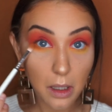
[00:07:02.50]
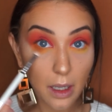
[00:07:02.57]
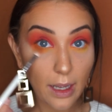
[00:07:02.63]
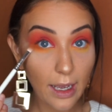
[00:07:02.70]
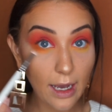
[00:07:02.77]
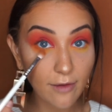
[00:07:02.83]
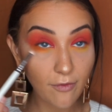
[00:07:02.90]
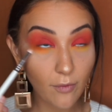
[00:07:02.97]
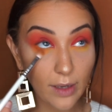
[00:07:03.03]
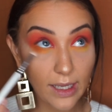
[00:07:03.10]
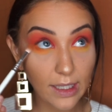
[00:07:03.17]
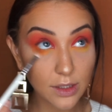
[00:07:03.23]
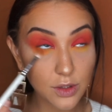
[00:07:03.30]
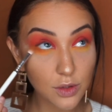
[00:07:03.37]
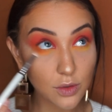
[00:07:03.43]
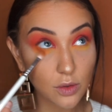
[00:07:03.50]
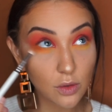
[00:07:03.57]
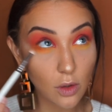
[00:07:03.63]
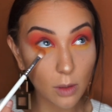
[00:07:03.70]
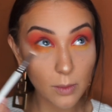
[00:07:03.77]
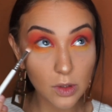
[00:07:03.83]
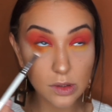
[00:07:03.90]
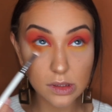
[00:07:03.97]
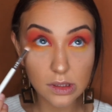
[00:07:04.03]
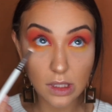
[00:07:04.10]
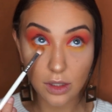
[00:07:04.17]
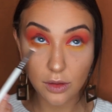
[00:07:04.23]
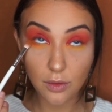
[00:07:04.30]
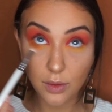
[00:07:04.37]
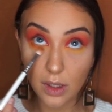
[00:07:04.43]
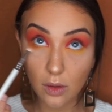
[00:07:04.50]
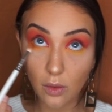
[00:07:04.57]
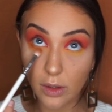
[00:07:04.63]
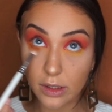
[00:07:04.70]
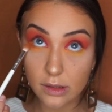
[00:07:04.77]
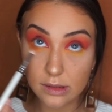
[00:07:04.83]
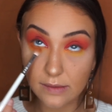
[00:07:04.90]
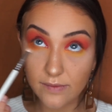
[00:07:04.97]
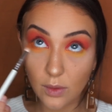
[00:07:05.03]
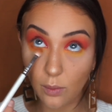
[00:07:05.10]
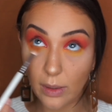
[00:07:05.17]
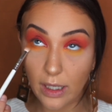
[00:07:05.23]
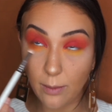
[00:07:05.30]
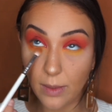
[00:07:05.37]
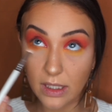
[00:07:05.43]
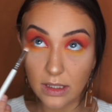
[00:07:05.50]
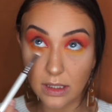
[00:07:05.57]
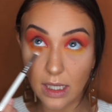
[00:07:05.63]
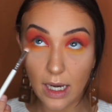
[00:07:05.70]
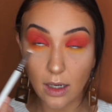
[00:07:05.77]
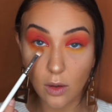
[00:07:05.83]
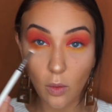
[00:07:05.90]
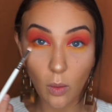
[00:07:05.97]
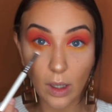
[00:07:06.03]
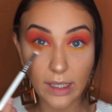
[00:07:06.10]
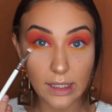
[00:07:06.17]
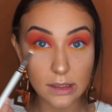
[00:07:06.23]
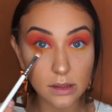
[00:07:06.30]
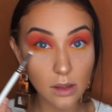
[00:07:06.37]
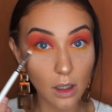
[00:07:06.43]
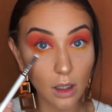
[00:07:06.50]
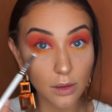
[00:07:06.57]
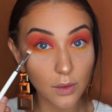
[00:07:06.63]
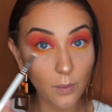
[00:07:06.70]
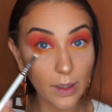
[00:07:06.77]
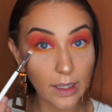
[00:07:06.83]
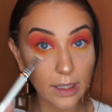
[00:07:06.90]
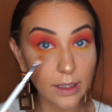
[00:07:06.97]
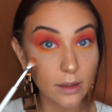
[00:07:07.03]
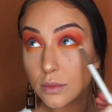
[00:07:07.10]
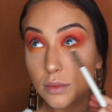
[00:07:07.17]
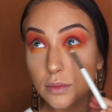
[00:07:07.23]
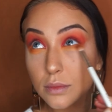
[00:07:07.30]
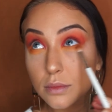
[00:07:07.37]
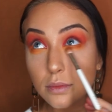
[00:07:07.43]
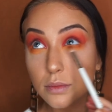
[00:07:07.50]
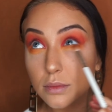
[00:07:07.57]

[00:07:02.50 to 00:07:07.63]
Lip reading: halfway to almost 3/4 of the way, but not quite all the way in.